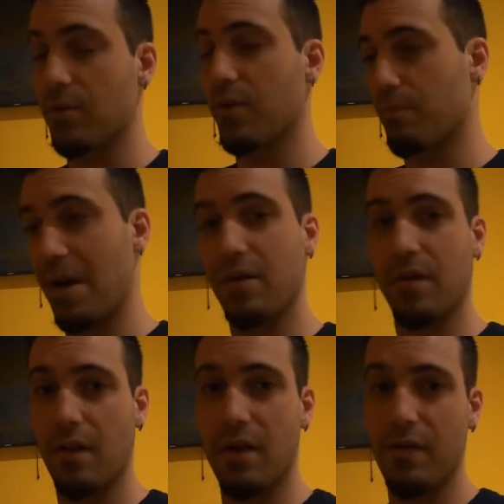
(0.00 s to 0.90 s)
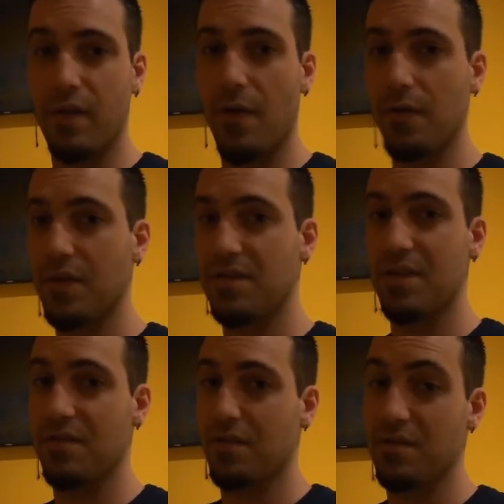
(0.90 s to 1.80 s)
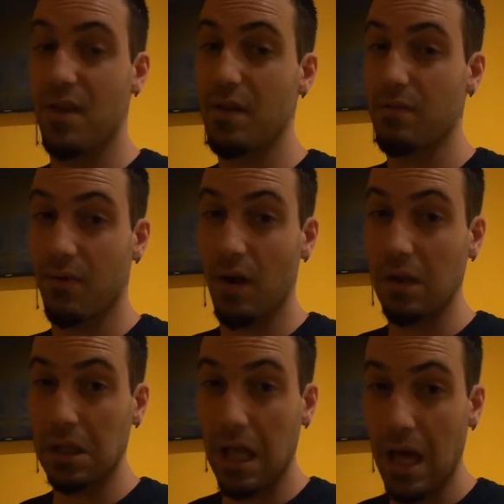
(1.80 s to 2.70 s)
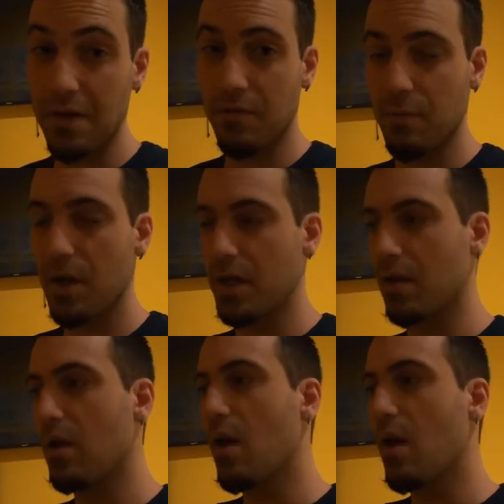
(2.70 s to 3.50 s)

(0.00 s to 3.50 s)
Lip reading: They're better than a lot of the other listings that are selling for a lot of money.